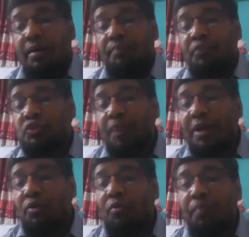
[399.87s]

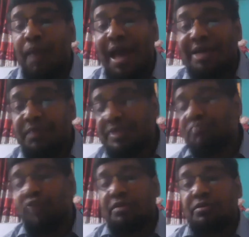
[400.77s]
Prospero had
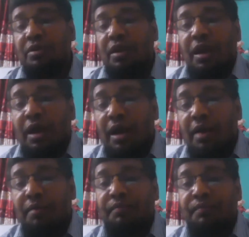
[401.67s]
betrayed
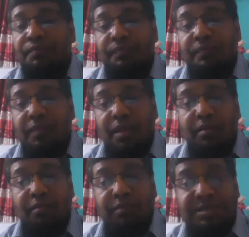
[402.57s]

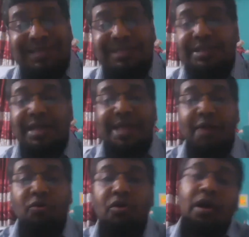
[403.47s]
16 years
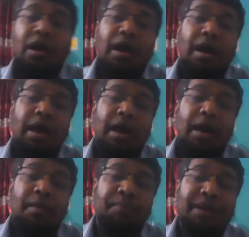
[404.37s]
ago.
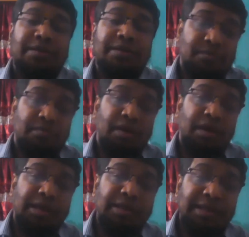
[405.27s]
But
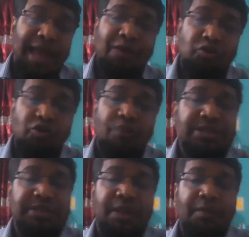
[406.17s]
in the action of
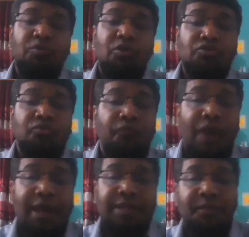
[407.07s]
this drama, we also
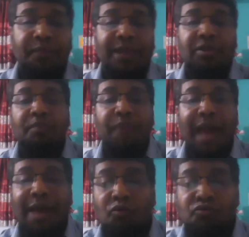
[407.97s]
find the brother of
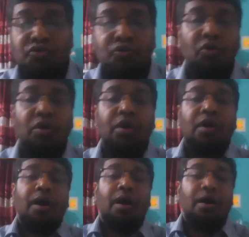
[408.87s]
Alonso
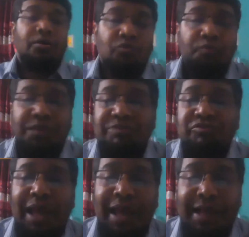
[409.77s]
to
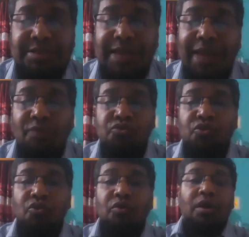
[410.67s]
betray against
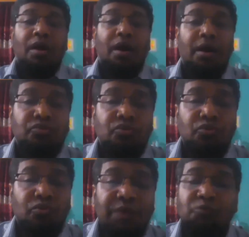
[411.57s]
Alonso,
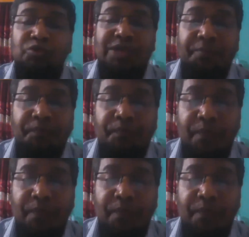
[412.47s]
to usurp